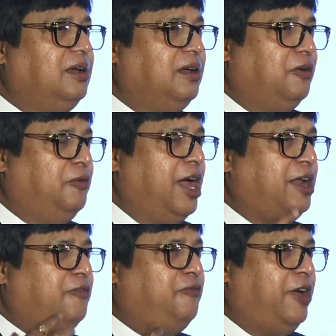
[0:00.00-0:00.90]
We
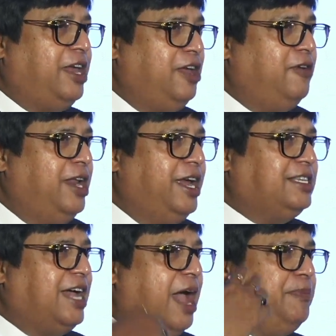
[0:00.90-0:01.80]
are very willing,
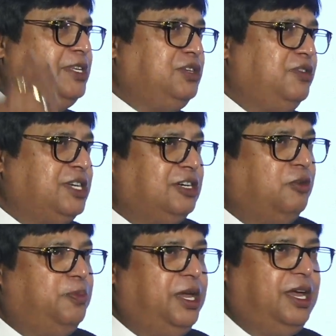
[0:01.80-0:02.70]
it's a happy situation
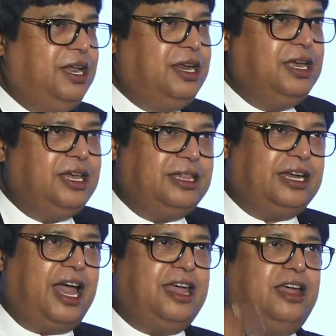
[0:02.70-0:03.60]
to be in
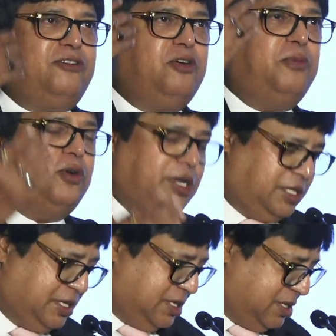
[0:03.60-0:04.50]
that I give you
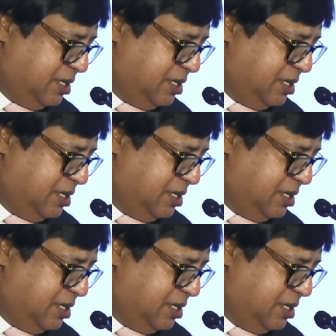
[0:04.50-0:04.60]
bonuses.